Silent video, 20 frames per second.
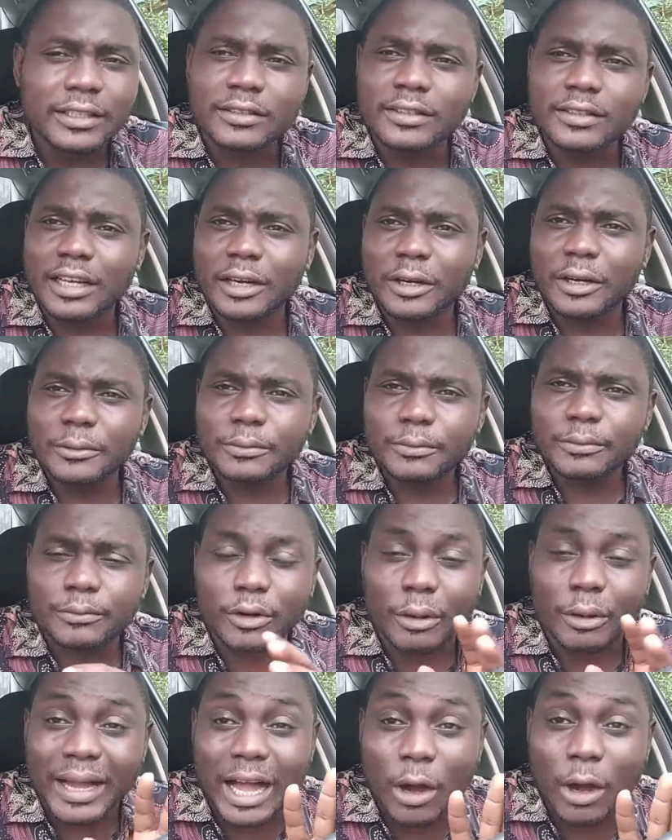This
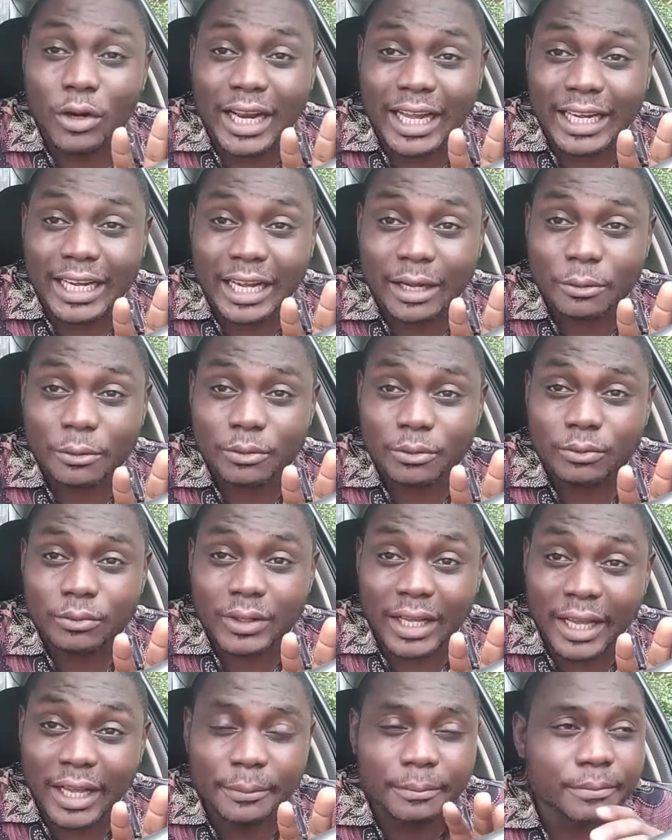girl from her own account.
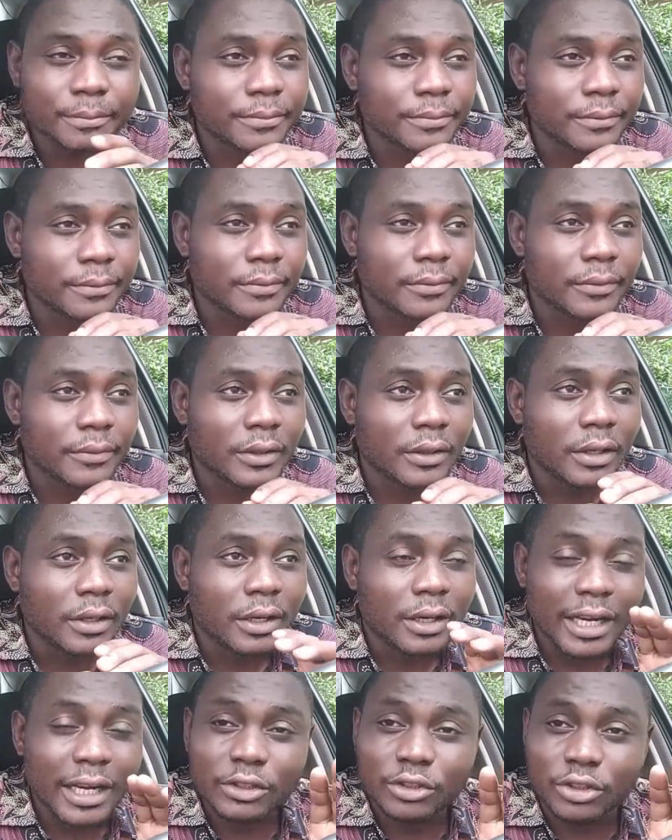Eh?
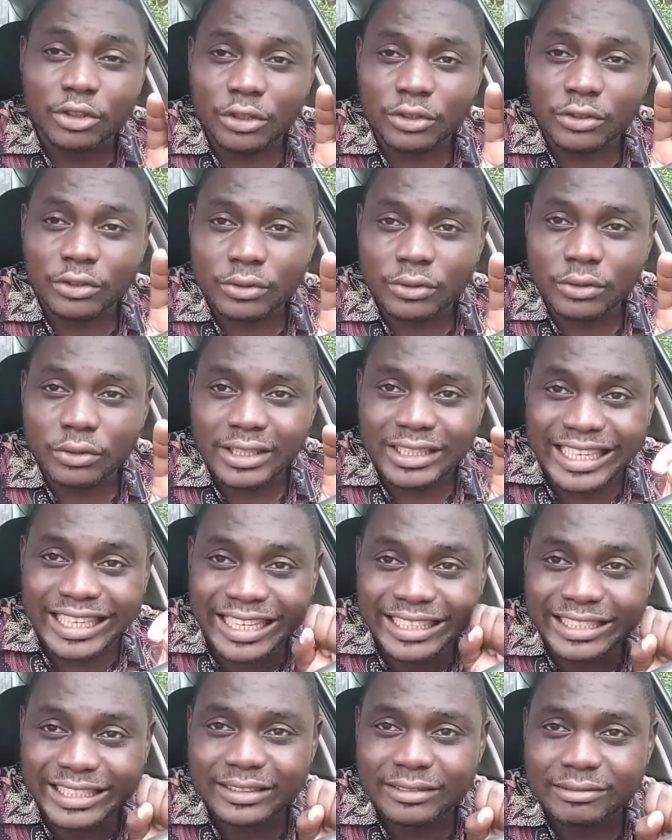Let's just
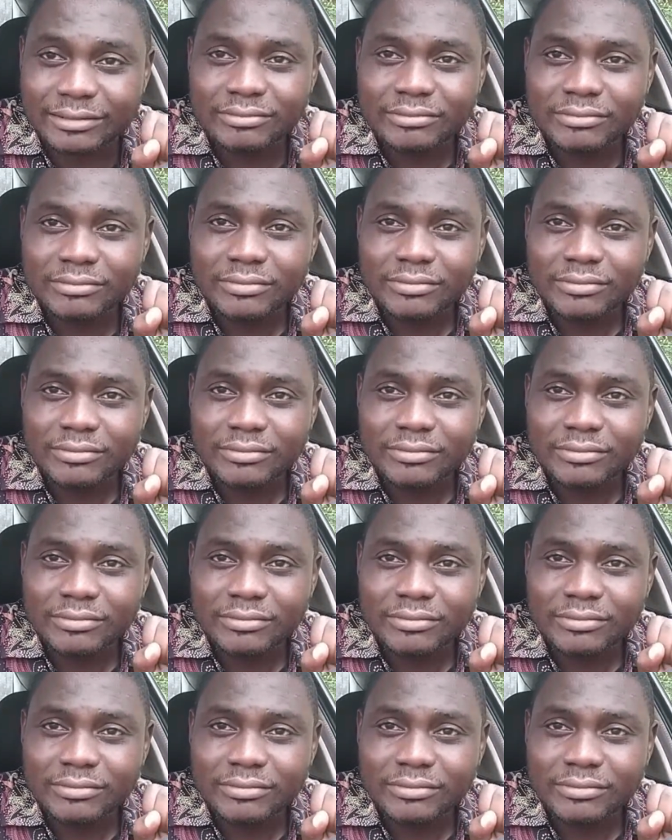get